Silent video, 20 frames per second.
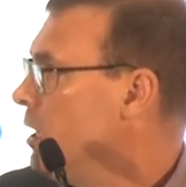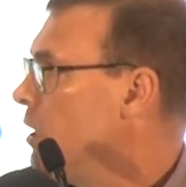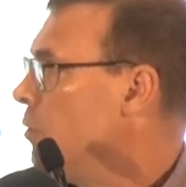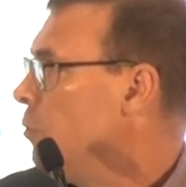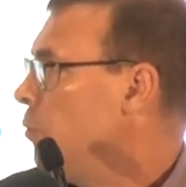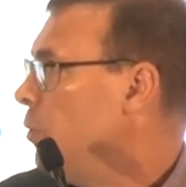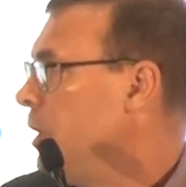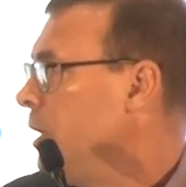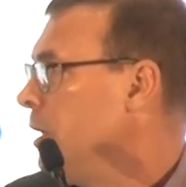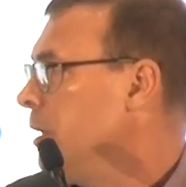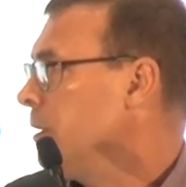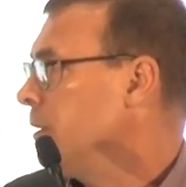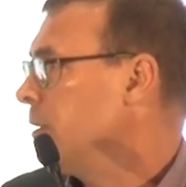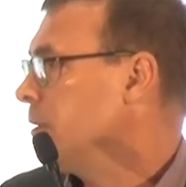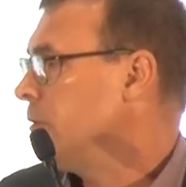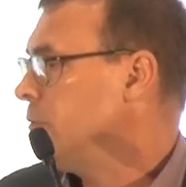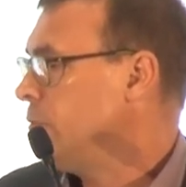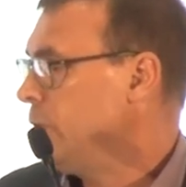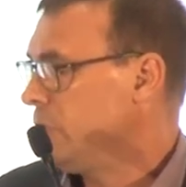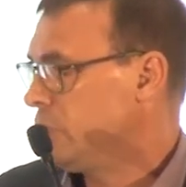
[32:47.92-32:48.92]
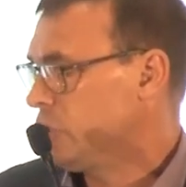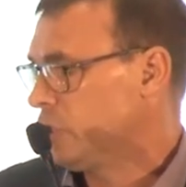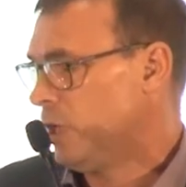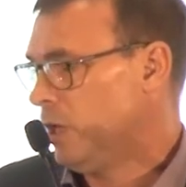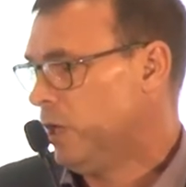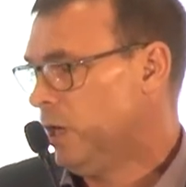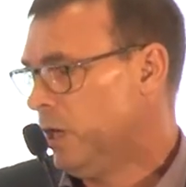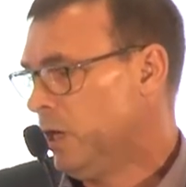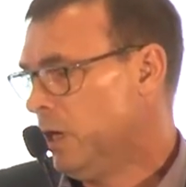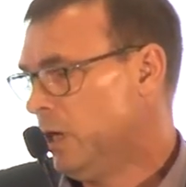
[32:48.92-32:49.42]
with, which
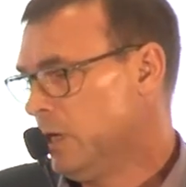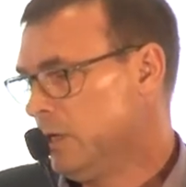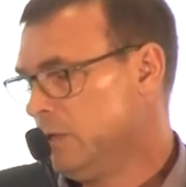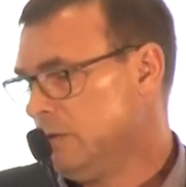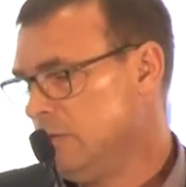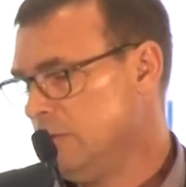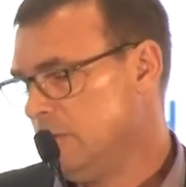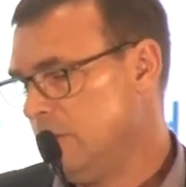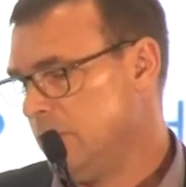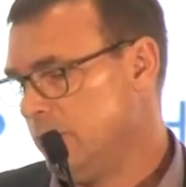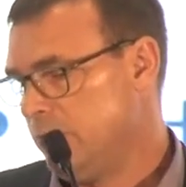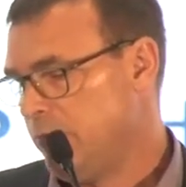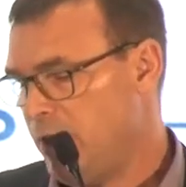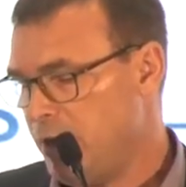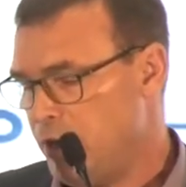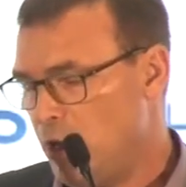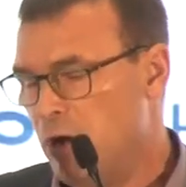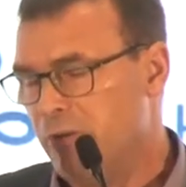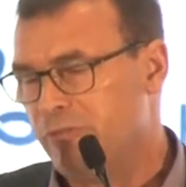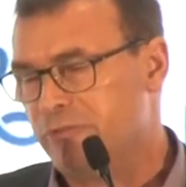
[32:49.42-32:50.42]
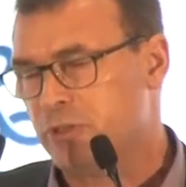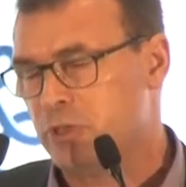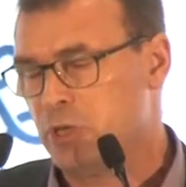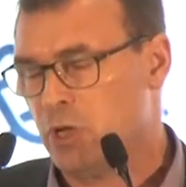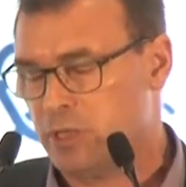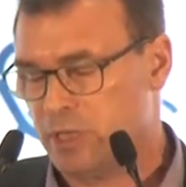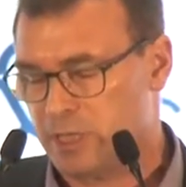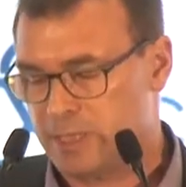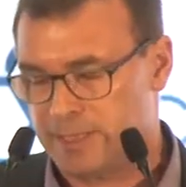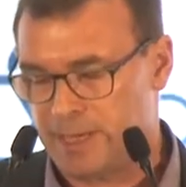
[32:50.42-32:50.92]
are very often
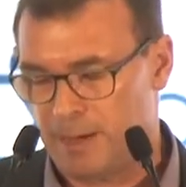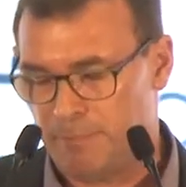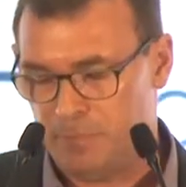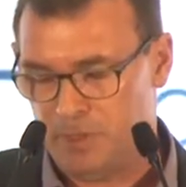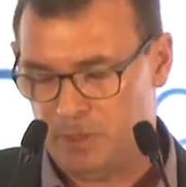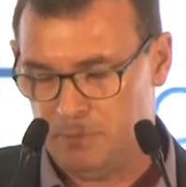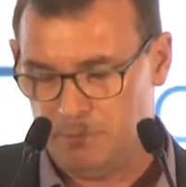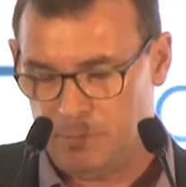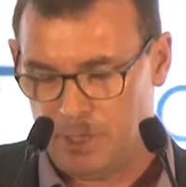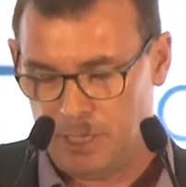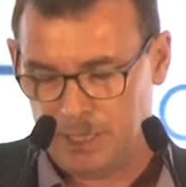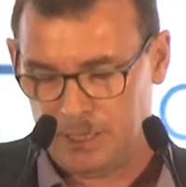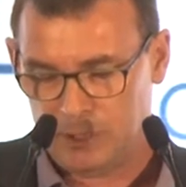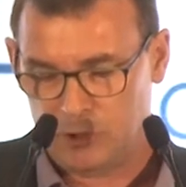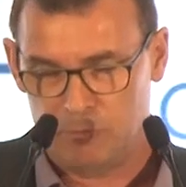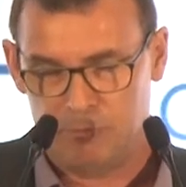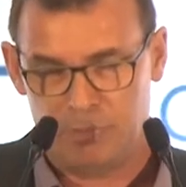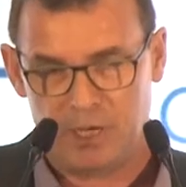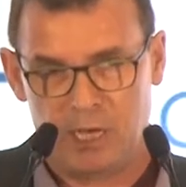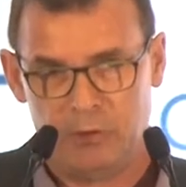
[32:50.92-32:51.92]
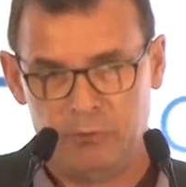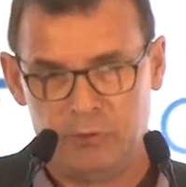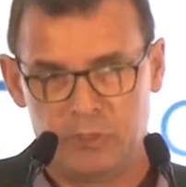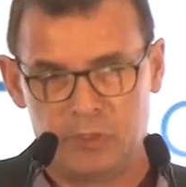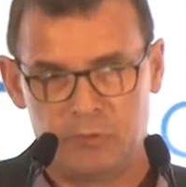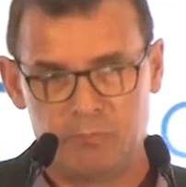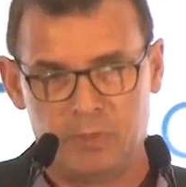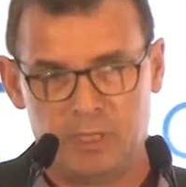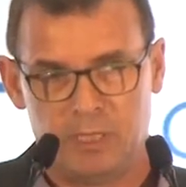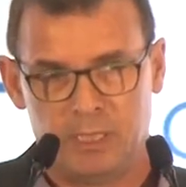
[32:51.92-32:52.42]
not accepted by
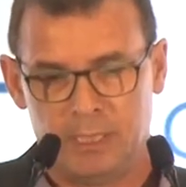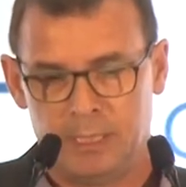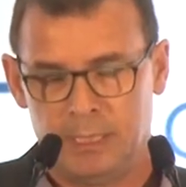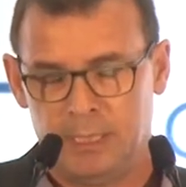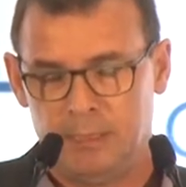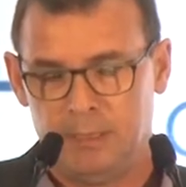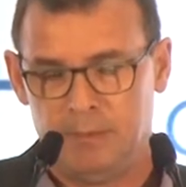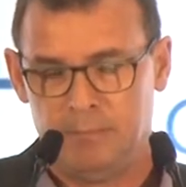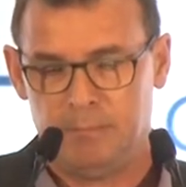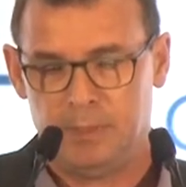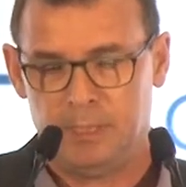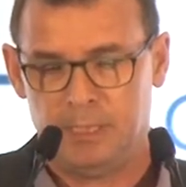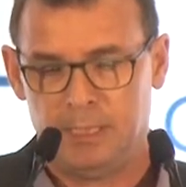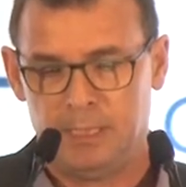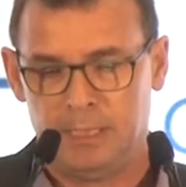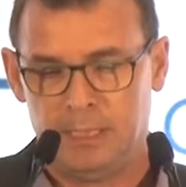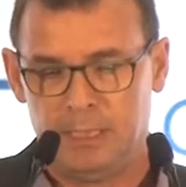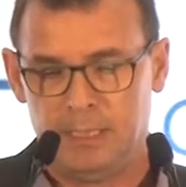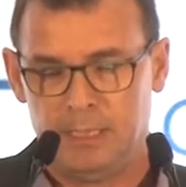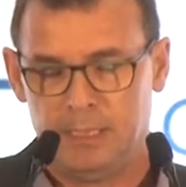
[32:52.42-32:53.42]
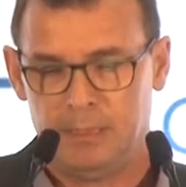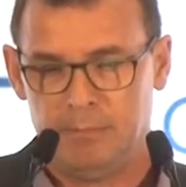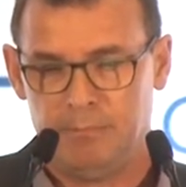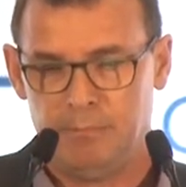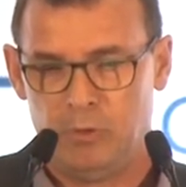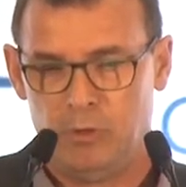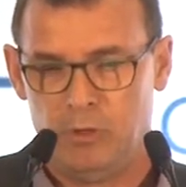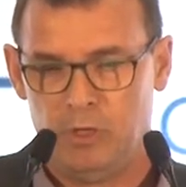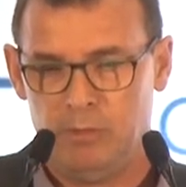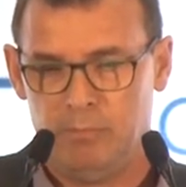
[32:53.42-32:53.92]
compounders, by, by uh,
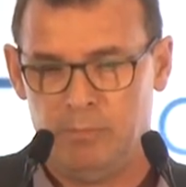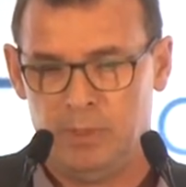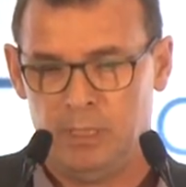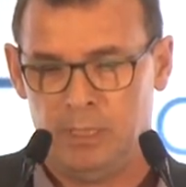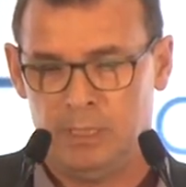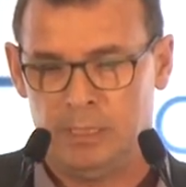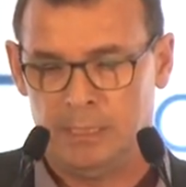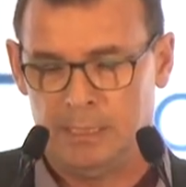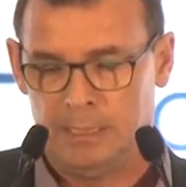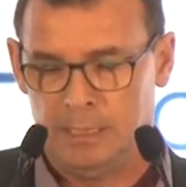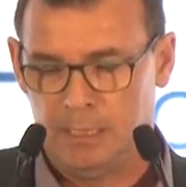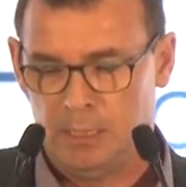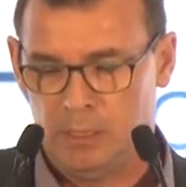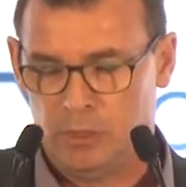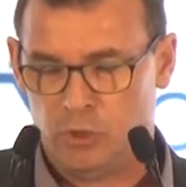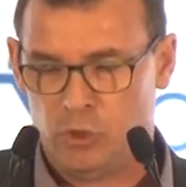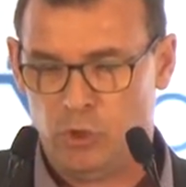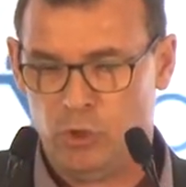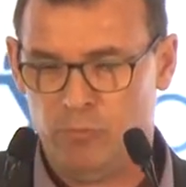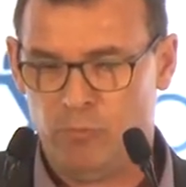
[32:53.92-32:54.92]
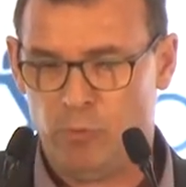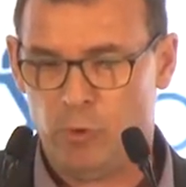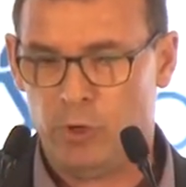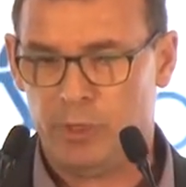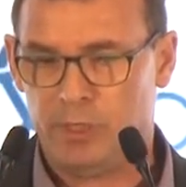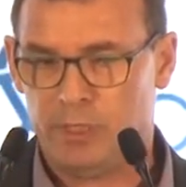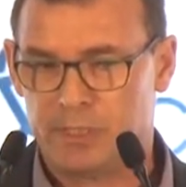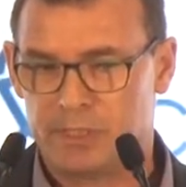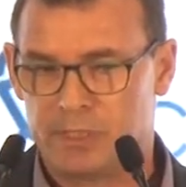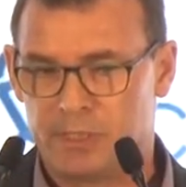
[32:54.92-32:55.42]
polymer
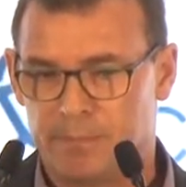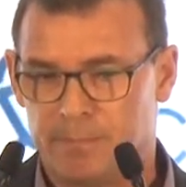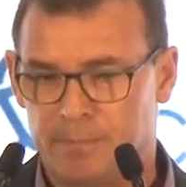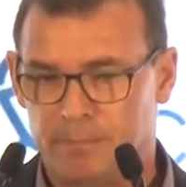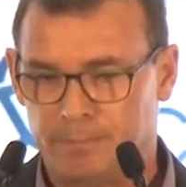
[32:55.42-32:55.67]
converters.